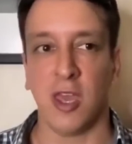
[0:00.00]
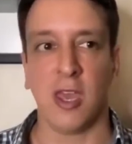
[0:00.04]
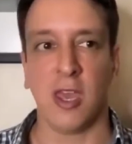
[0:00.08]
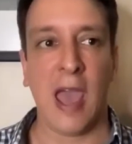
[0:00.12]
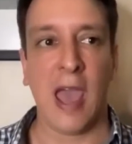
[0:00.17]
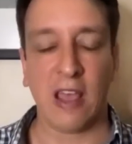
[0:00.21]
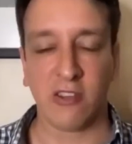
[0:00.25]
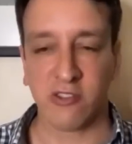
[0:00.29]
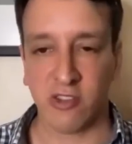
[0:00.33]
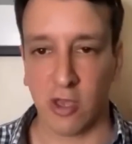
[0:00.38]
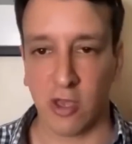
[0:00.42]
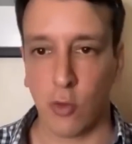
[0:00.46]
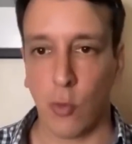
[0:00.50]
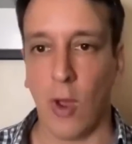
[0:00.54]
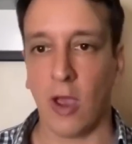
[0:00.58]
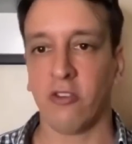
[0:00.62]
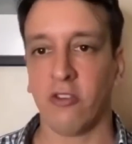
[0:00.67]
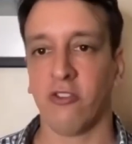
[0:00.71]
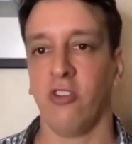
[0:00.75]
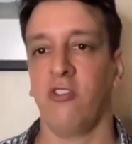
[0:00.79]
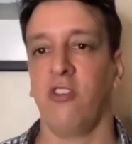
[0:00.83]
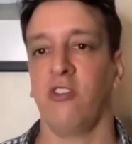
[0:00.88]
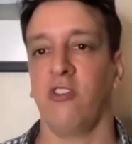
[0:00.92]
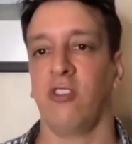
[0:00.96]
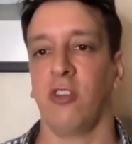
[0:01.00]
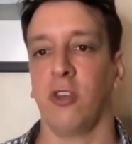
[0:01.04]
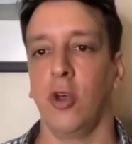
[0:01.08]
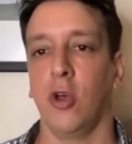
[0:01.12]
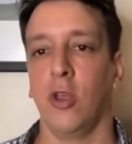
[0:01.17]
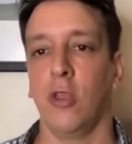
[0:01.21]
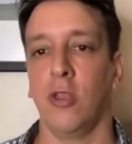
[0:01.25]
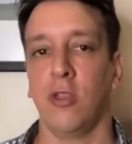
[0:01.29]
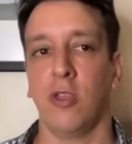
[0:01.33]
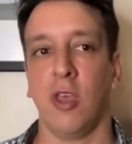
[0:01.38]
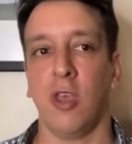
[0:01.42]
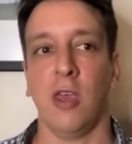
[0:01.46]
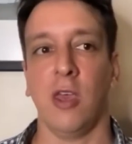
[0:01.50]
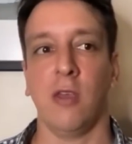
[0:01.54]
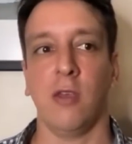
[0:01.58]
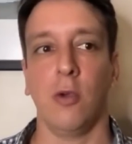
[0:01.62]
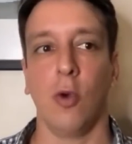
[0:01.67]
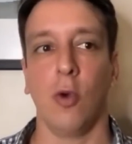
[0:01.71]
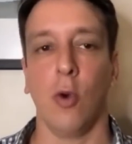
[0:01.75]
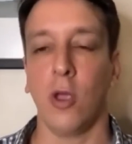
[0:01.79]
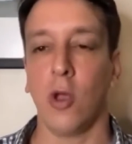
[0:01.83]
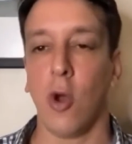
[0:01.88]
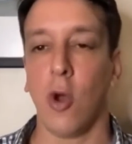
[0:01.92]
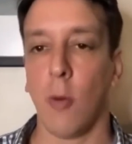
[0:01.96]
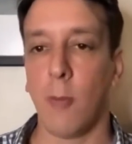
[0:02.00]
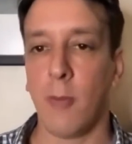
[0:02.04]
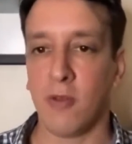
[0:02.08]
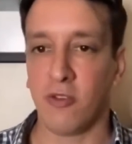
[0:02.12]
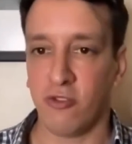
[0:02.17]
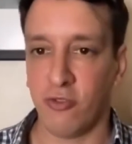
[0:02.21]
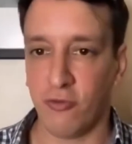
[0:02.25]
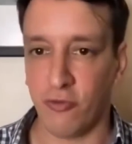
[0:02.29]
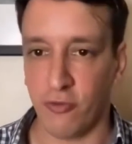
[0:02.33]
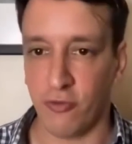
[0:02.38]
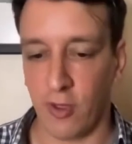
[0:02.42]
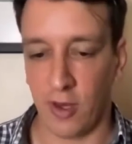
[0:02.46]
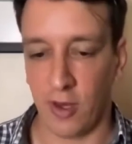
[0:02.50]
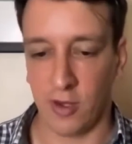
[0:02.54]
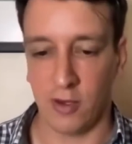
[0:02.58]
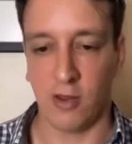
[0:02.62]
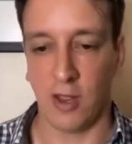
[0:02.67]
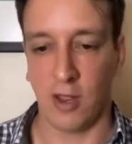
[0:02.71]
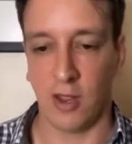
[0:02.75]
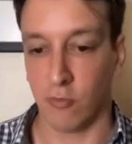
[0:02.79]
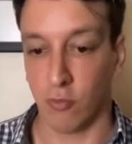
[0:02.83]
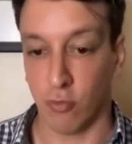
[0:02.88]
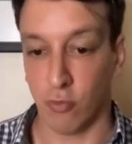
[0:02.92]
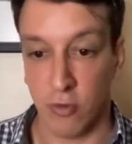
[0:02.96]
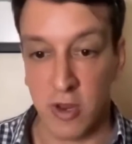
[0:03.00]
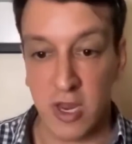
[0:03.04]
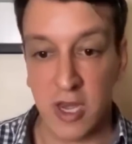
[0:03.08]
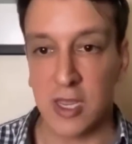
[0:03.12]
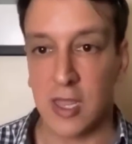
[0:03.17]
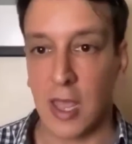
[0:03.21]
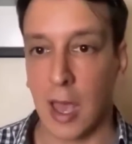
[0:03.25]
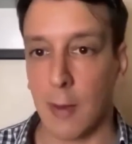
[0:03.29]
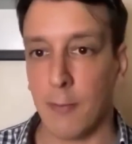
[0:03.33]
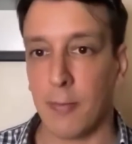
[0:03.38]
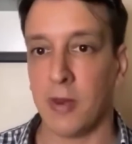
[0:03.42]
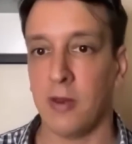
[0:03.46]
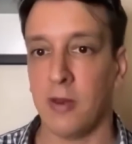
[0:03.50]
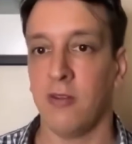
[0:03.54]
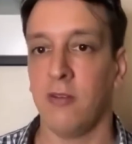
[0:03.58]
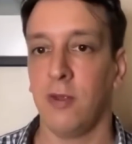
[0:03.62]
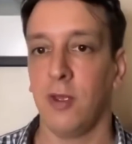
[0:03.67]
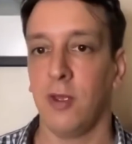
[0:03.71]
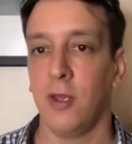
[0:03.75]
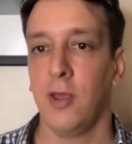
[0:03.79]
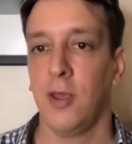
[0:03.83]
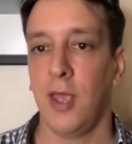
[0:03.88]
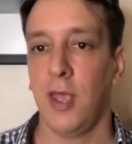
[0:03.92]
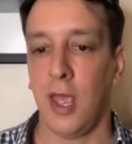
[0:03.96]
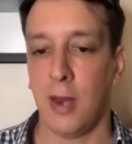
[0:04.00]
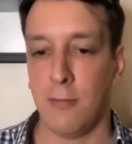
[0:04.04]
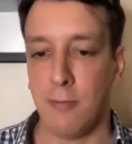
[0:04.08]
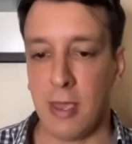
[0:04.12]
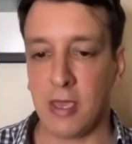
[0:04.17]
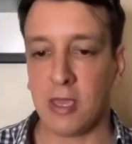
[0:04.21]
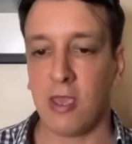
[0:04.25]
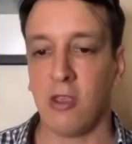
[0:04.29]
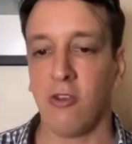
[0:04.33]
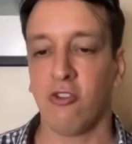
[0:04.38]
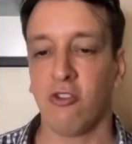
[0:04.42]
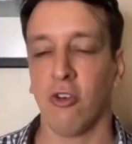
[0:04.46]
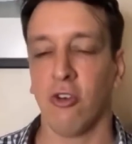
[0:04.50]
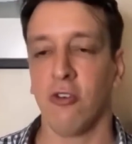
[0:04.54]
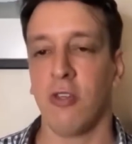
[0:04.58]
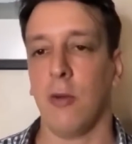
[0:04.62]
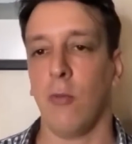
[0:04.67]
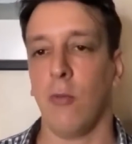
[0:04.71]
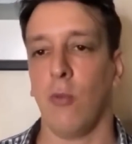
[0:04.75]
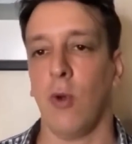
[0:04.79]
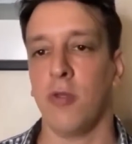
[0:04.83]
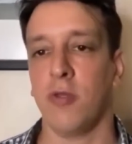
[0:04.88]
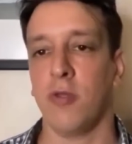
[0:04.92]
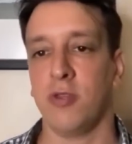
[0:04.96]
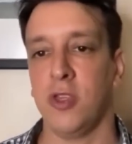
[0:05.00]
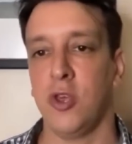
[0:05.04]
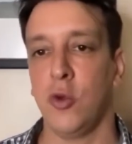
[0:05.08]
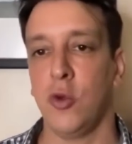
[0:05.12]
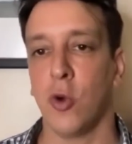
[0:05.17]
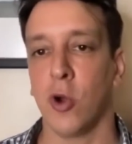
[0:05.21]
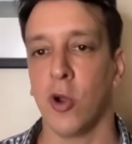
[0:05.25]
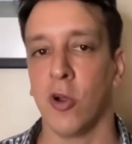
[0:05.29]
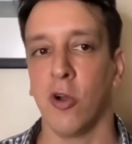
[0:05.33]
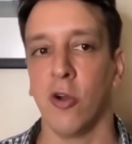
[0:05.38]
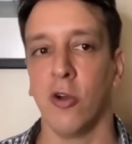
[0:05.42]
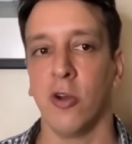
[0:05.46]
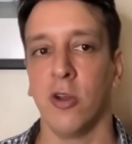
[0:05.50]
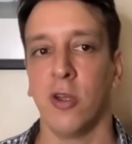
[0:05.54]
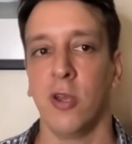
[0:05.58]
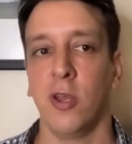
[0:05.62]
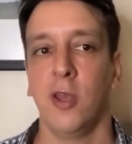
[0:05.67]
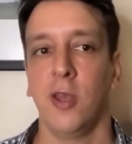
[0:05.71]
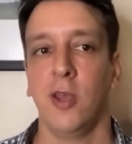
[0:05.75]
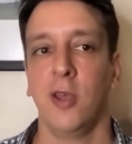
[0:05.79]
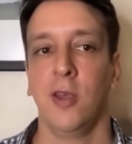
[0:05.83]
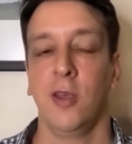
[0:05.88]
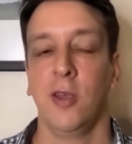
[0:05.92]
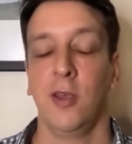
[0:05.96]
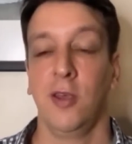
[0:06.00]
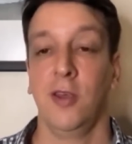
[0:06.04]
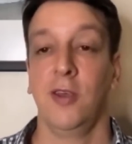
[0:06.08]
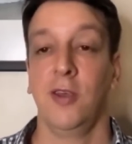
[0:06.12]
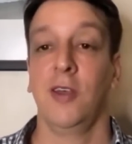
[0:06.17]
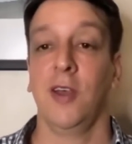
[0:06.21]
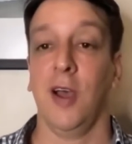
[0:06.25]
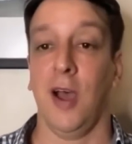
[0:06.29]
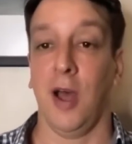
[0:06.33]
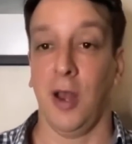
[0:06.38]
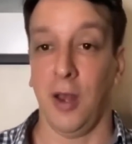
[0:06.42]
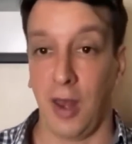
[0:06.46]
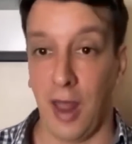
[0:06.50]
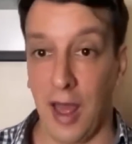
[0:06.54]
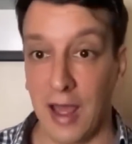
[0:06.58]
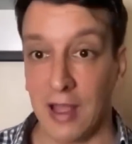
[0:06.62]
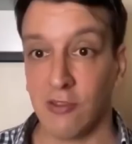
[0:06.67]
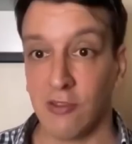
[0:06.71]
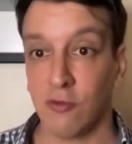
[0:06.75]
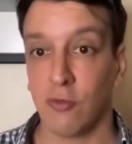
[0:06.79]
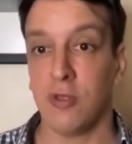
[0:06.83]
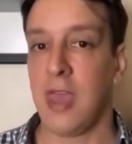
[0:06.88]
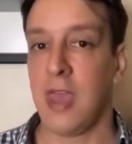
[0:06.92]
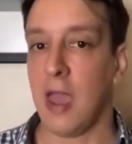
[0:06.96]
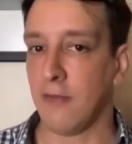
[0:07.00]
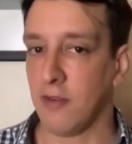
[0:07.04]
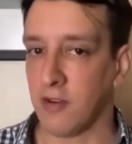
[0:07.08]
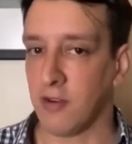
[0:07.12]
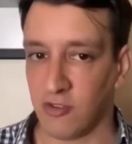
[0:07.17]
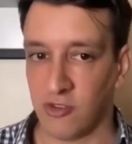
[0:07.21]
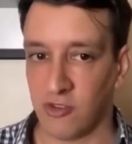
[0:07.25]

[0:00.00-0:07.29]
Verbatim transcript: Asking questions is a good thing. Going home and, and, and reading up and, and making sure that what you heard aligns with the evidence.